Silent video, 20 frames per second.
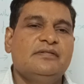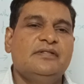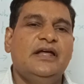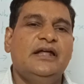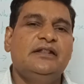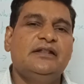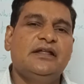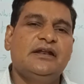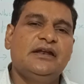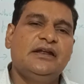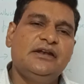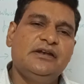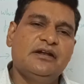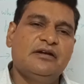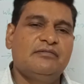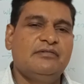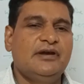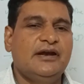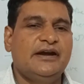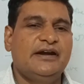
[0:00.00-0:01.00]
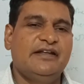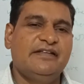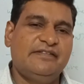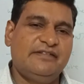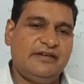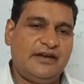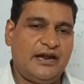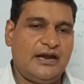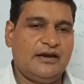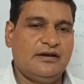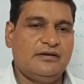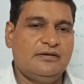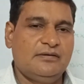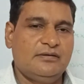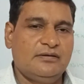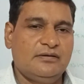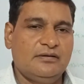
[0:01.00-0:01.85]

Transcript: then the reader will understand.